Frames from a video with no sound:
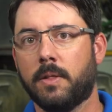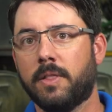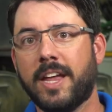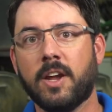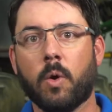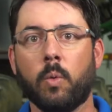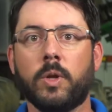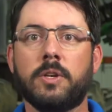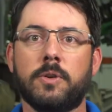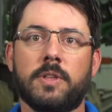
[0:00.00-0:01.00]
They can
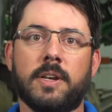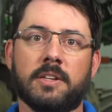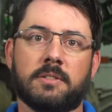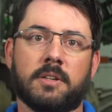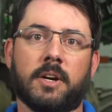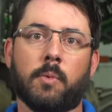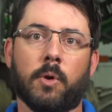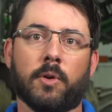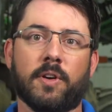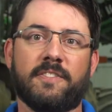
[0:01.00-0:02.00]
only do the necessary
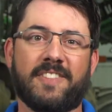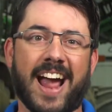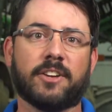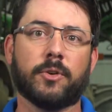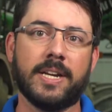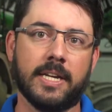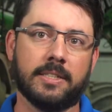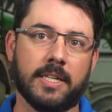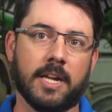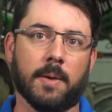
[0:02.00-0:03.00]
work on a factory
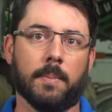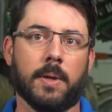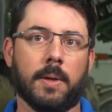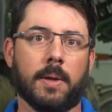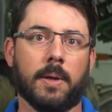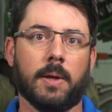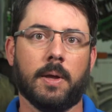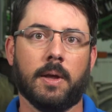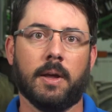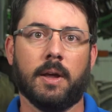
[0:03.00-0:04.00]
ECM
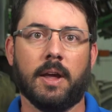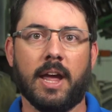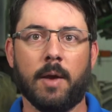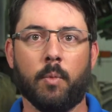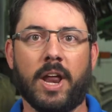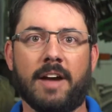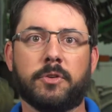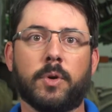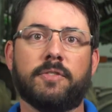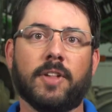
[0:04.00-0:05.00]
and would have
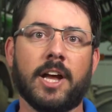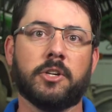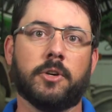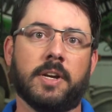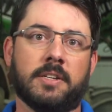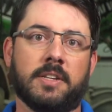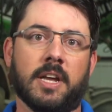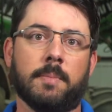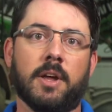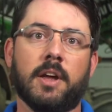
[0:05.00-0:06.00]
to reflash your
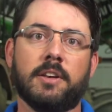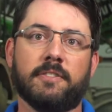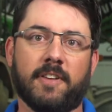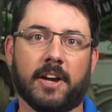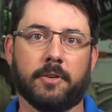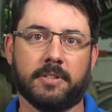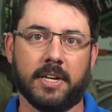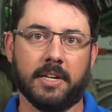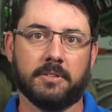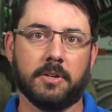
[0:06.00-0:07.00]
ECM to factory
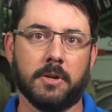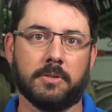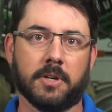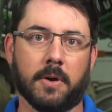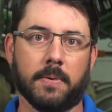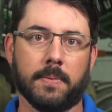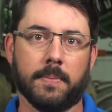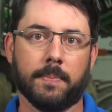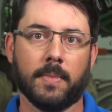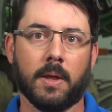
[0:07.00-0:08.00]
settings to do so.
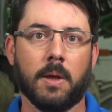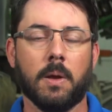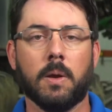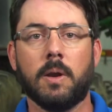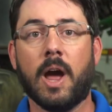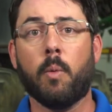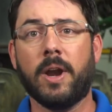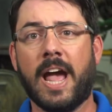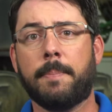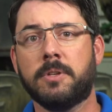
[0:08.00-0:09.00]
Now, what
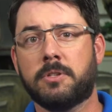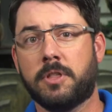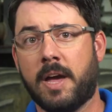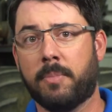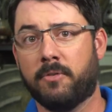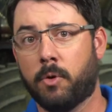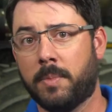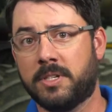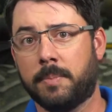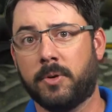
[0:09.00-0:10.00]
happens to that
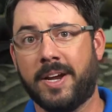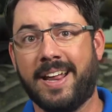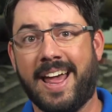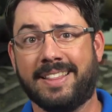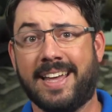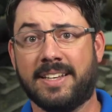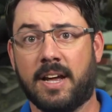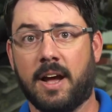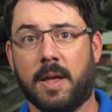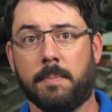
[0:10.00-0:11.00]
performance upgrade at that
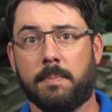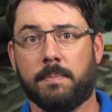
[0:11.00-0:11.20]
time?